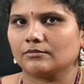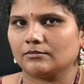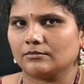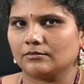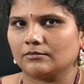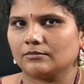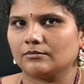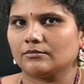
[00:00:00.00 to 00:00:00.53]

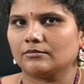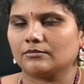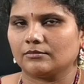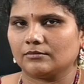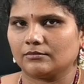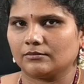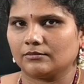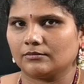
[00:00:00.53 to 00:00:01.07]

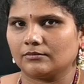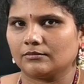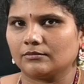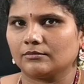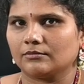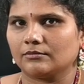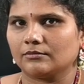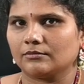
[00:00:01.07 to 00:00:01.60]

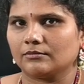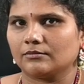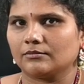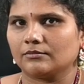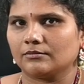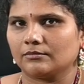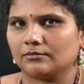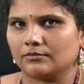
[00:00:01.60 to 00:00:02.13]

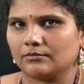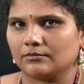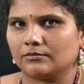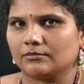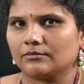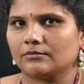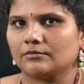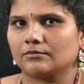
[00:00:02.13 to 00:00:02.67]

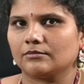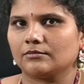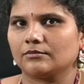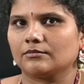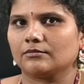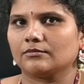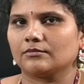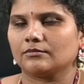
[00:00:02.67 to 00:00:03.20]

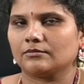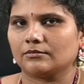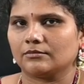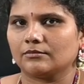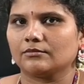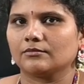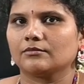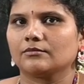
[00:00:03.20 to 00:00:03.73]

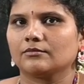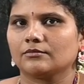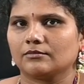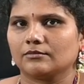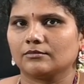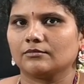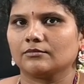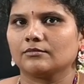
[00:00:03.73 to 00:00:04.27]

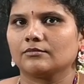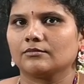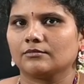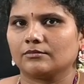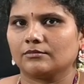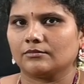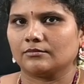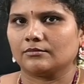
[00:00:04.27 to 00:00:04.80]

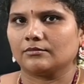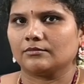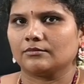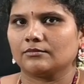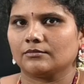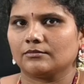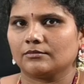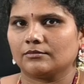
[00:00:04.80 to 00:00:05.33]

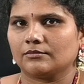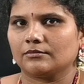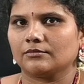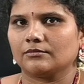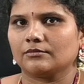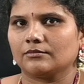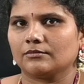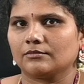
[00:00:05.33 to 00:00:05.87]

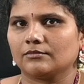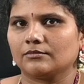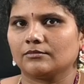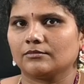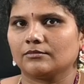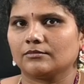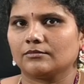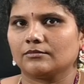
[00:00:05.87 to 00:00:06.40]

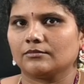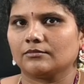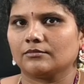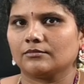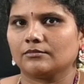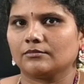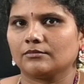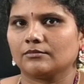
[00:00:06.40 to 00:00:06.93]

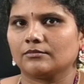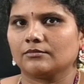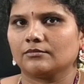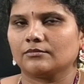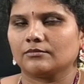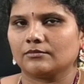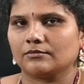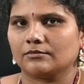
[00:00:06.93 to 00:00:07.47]

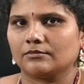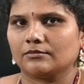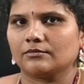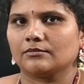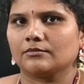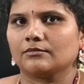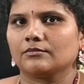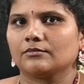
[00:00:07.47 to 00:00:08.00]
The person shown says nothing.